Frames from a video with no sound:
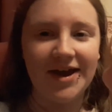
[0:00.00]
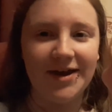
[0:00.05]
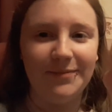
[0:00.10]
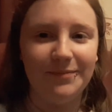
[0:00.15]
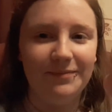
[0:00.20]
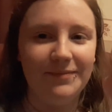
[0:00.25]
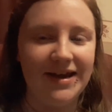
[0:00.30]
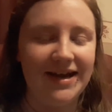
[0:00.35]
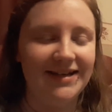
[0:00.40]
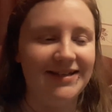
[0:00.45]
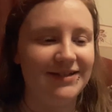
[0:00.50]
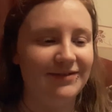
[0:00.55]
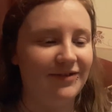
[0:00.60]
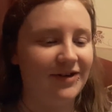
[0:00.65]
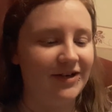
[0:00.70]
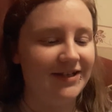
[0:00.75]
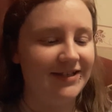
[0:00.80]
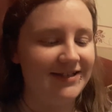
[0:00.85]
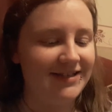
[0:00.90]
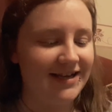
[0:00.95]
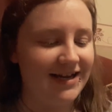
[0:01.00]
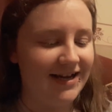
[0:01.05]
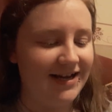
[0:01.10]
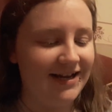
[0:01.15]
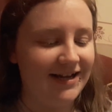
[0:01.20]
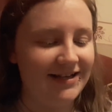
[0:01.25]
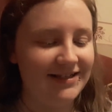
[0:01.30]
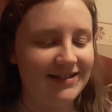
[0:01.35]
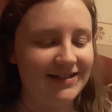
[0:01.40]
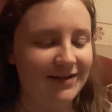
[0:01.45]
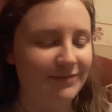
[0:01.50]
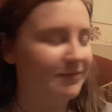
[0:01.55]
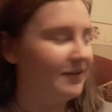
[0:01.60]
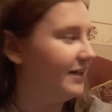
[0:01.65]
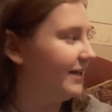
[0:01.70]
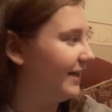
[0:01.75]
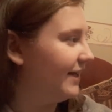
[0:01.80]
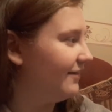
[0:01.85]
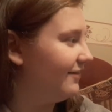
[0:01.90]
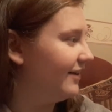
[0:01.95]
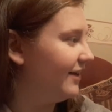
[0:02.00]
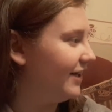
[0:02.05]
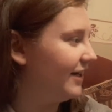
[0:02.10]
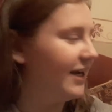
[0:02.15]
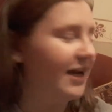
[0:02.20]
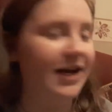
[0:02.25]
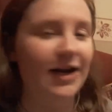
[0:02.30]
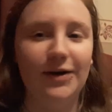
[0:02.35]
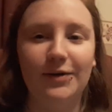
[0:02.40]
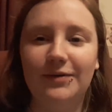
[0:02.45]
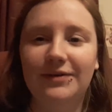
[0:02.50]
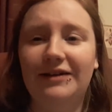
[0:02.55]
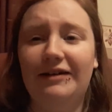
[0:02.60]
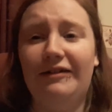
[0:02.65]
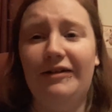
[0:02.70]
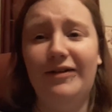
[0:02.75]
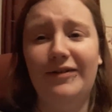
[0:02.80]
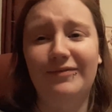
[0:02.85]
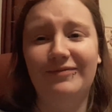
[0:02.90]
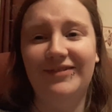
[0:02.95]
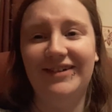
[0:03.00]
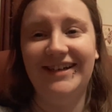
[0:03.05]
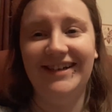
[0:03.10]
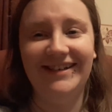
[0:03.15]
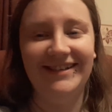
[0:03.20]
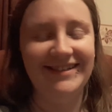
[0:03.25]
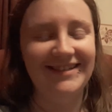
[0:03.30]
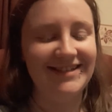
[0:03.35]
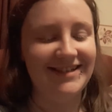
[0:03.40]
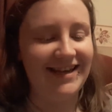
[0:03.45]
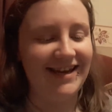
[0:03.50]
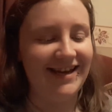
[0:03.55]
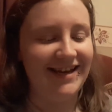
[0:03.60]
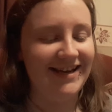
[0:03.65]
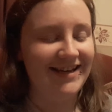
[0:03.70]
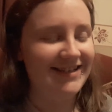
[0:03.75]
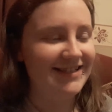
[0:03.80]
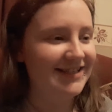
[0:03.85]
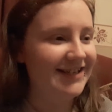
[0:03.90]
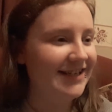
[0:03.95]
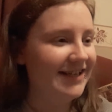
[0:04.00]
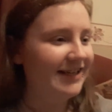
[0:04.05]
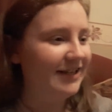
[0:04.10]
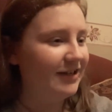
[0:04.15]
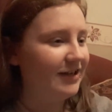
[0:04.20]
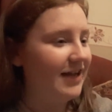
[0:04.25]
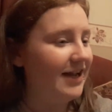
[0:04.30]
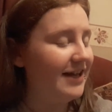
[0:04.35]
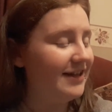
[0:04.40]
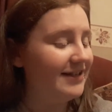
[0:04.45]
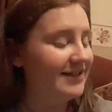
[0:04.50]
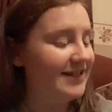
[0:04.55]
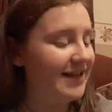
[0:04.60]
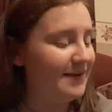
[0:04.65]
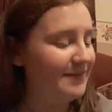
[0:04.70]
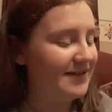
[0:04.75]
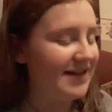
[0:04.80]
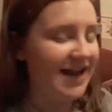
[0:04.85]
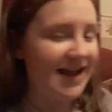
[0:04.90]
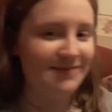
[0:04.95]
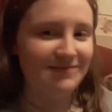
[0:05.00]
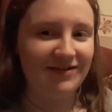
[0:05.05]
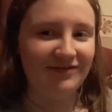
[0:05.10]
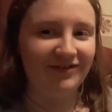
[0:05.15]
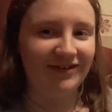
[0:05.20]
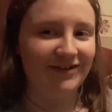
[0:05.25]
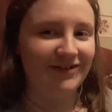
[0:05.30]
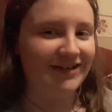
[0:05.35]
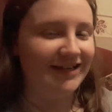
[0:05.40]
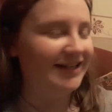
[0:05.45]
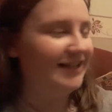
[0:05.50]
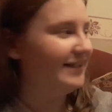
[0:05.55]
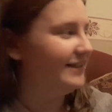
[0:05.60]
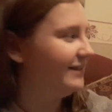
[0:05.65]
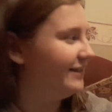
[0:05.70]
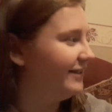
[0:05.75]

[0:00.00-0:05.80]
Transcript: Maids of Honor tarts. I'm gonna give it a go. I'm really scared. At the same time, everyone.